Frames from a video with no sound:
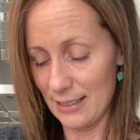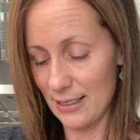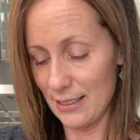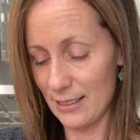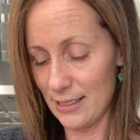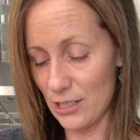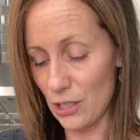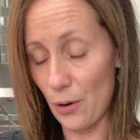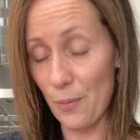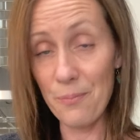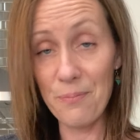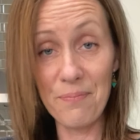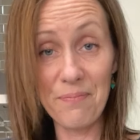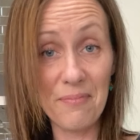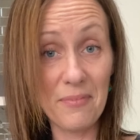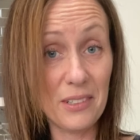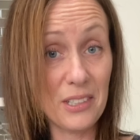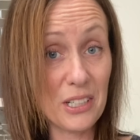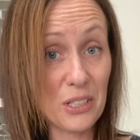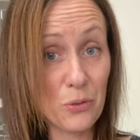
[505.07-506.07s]
So
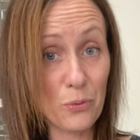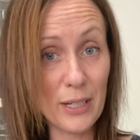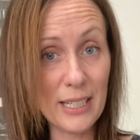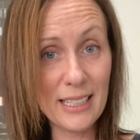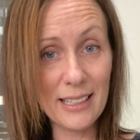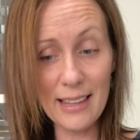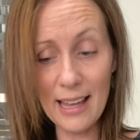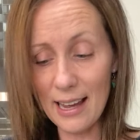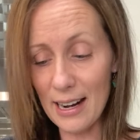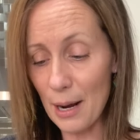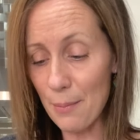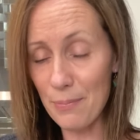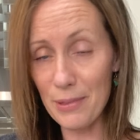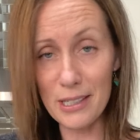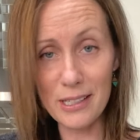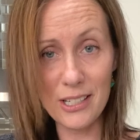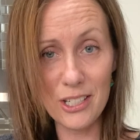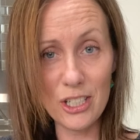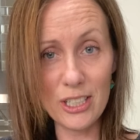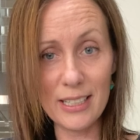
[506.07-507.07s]
just whisk that up.
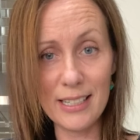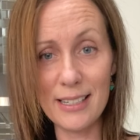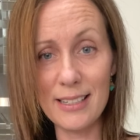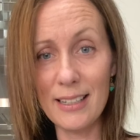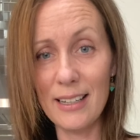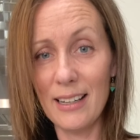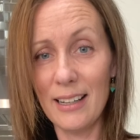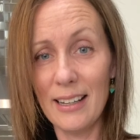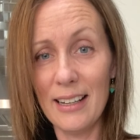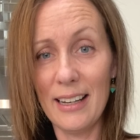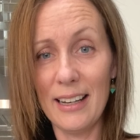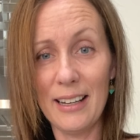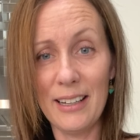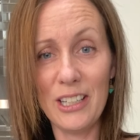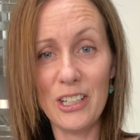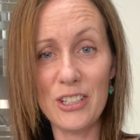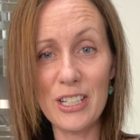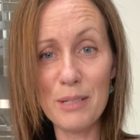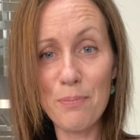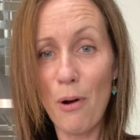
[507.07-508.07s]

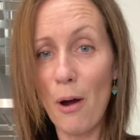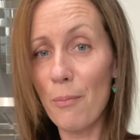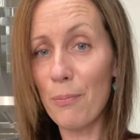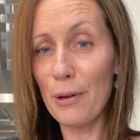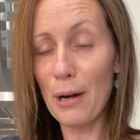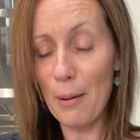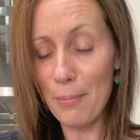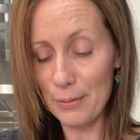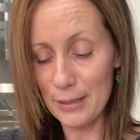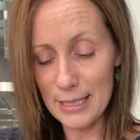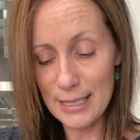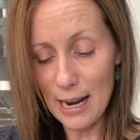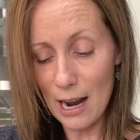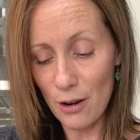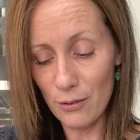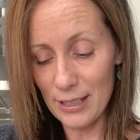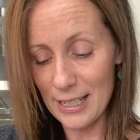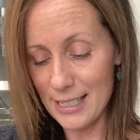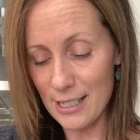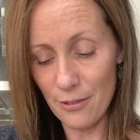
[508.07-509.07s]
You just pump it up and
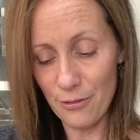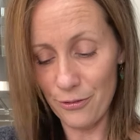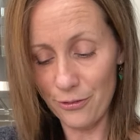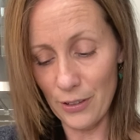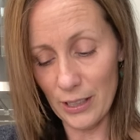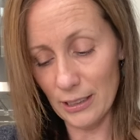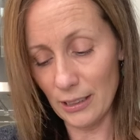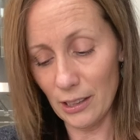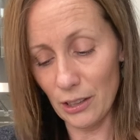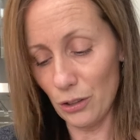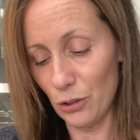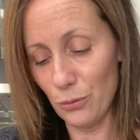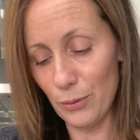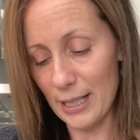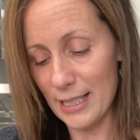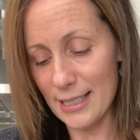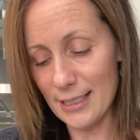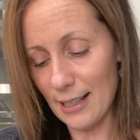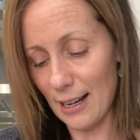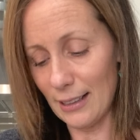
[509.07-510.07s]
down. It's a fun little
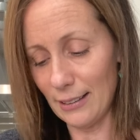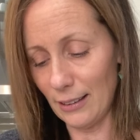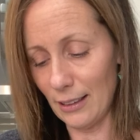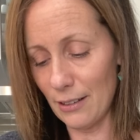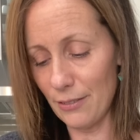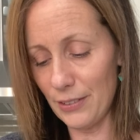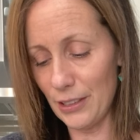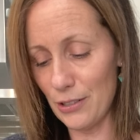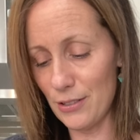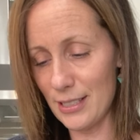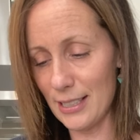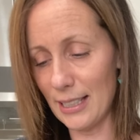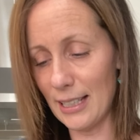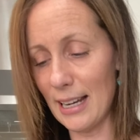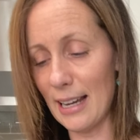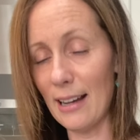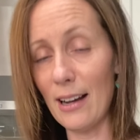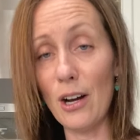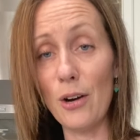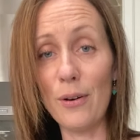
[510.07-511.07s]
whisk. I love using
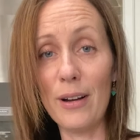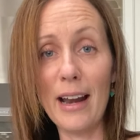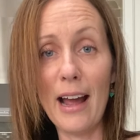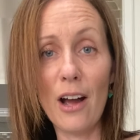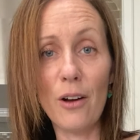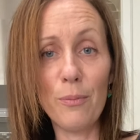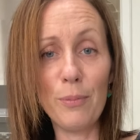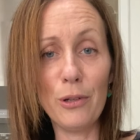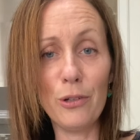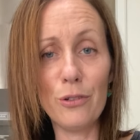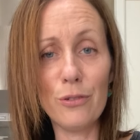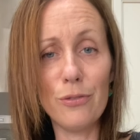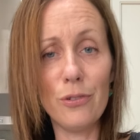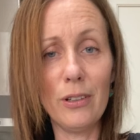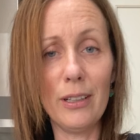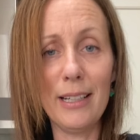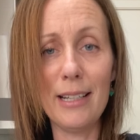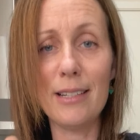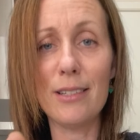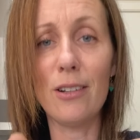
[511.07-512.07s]
it. Oh, and how
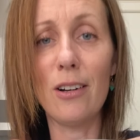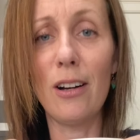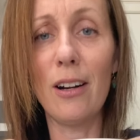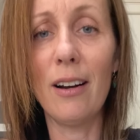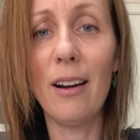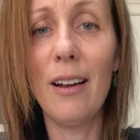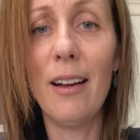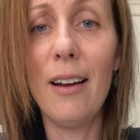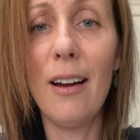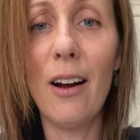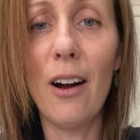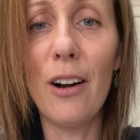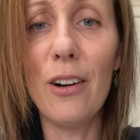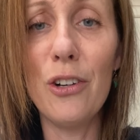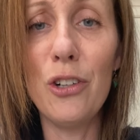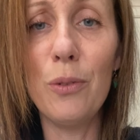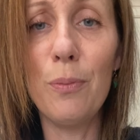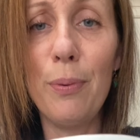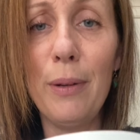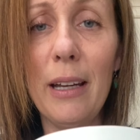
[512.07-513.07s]
beautiful is our
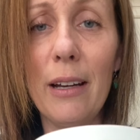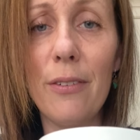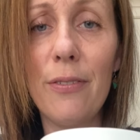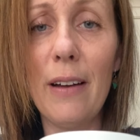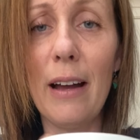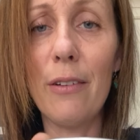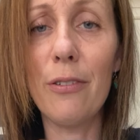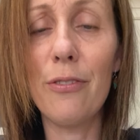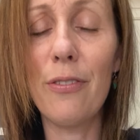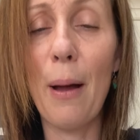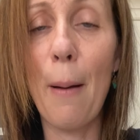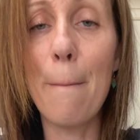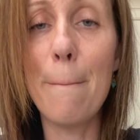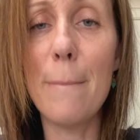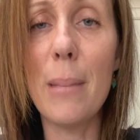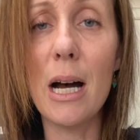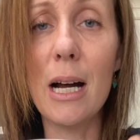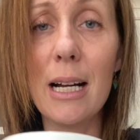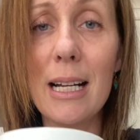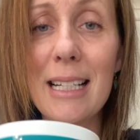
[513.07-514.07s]
new BFF
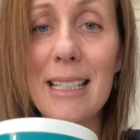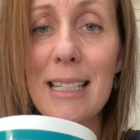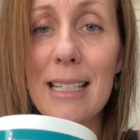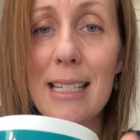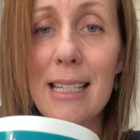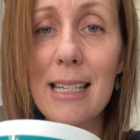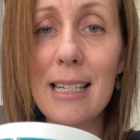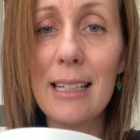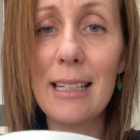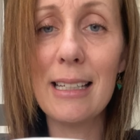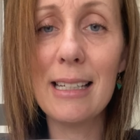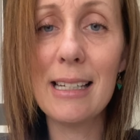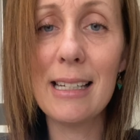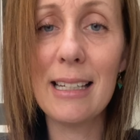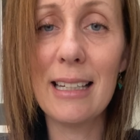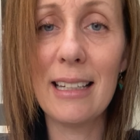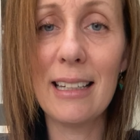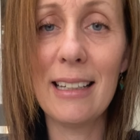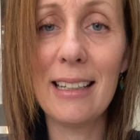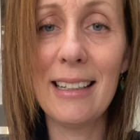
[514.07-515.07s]
mugs. Isn't
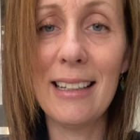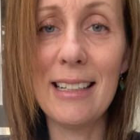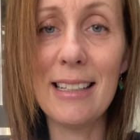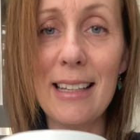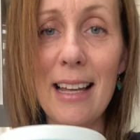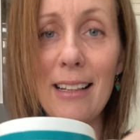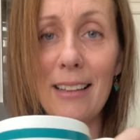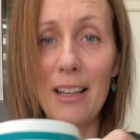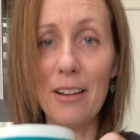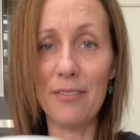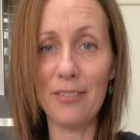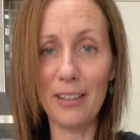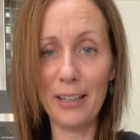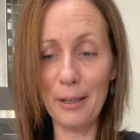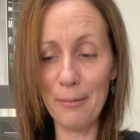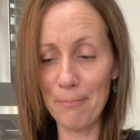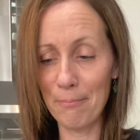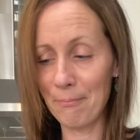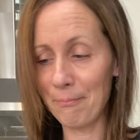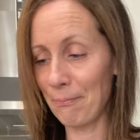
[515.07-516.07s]
that
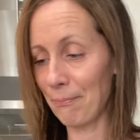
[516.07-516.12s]
lovely?